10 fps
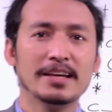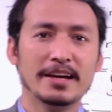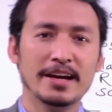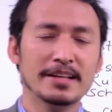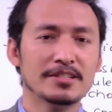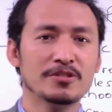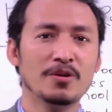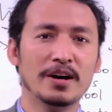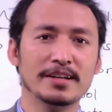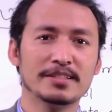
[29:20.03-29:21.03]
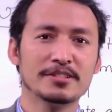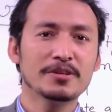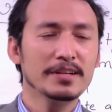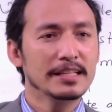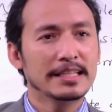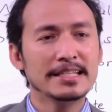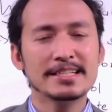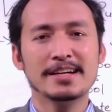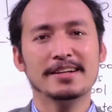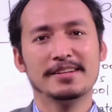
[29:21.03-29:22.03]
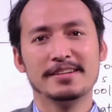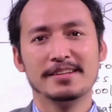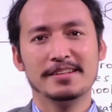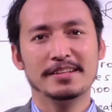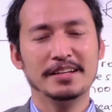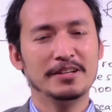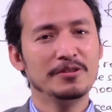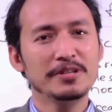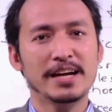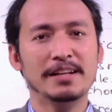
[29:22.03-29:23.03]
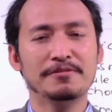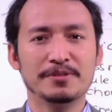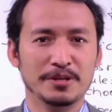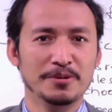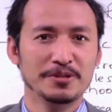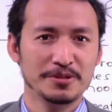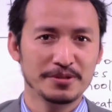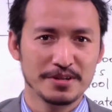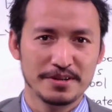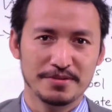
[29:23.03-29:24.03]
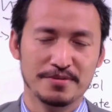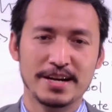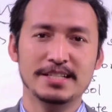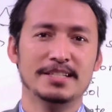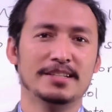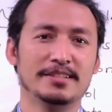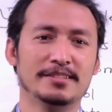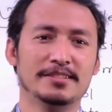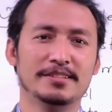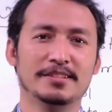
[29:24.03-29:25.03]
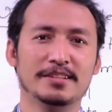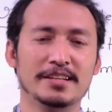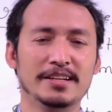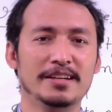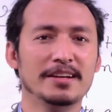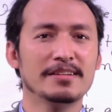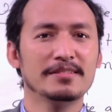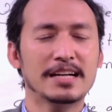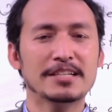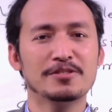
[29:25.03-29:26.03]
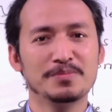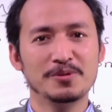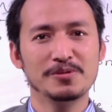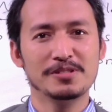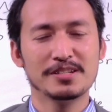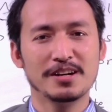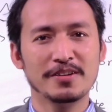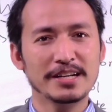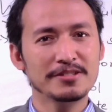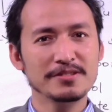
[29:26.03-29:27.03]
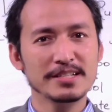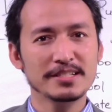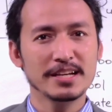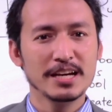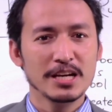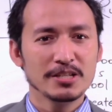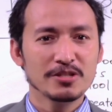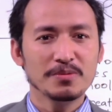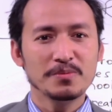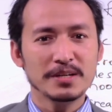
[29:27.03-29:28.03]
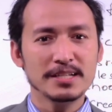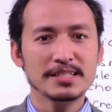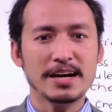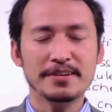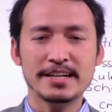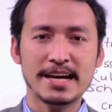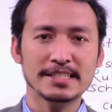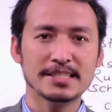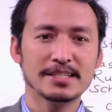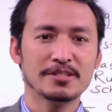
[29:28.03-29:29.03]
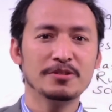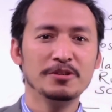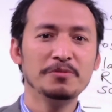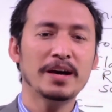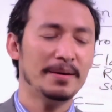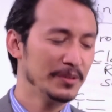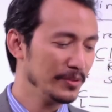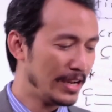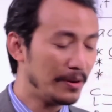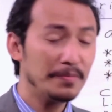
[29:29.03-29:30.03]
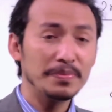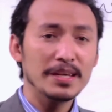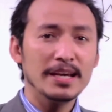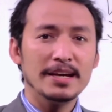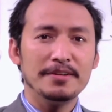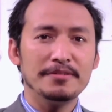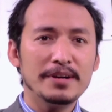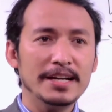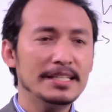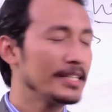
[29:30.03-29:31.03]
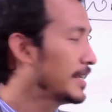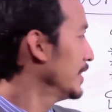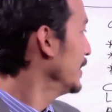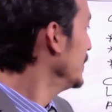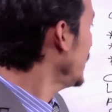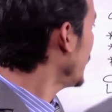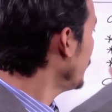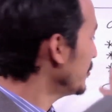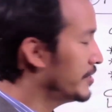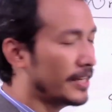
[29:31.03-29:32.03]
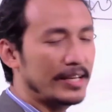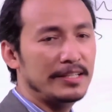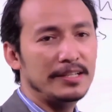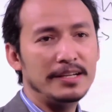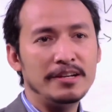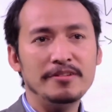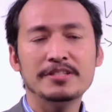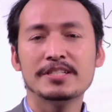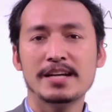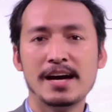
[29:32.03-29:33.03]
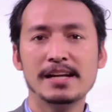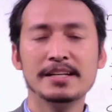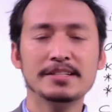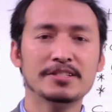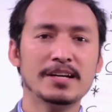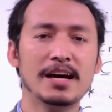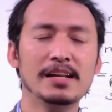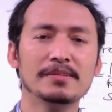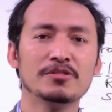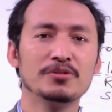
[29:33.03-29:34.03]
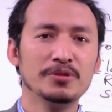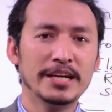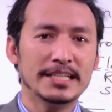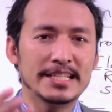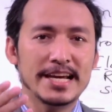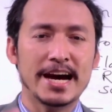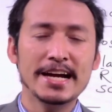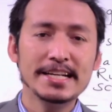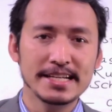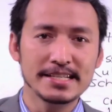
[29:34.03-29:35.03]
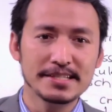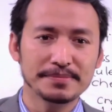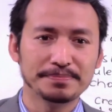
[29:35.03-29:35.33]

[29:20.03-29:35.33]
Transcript: and so on. So these are they could help for you to write the classroom rules. Okay, students? So what is our task? So you have to now write this acrostic in a style to get the ideas